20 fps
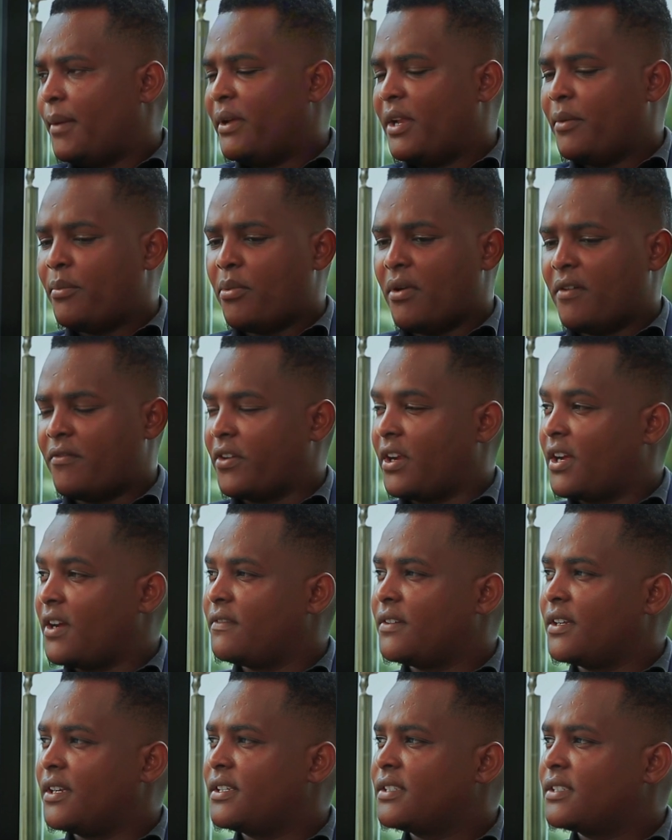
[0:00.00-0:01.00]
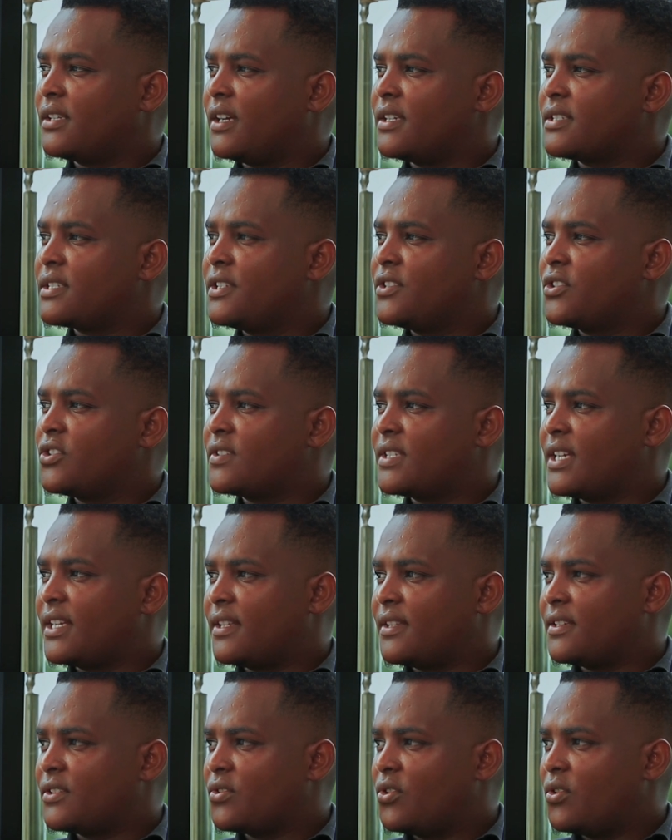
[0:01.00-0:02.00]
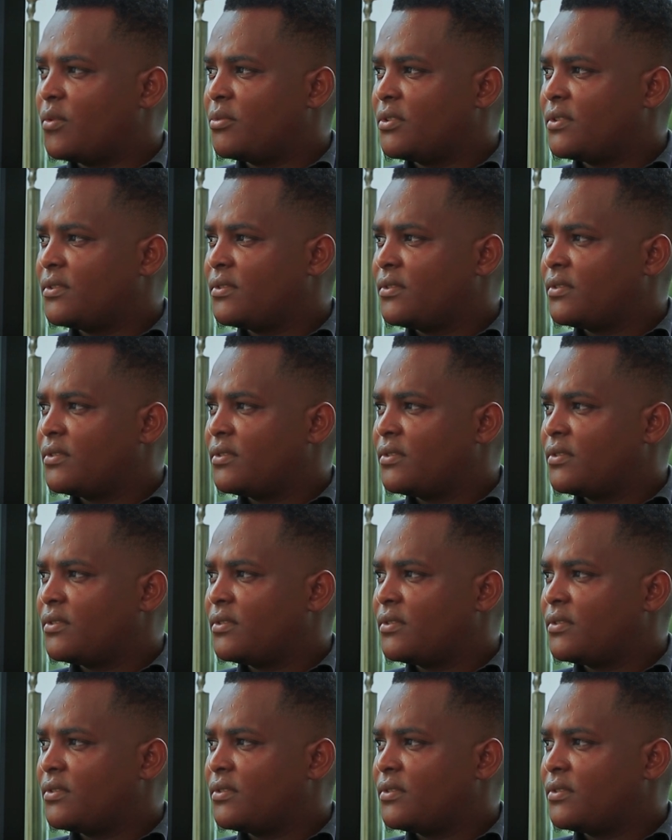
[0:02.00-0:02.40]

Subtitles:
How many people have recovered since you started this group?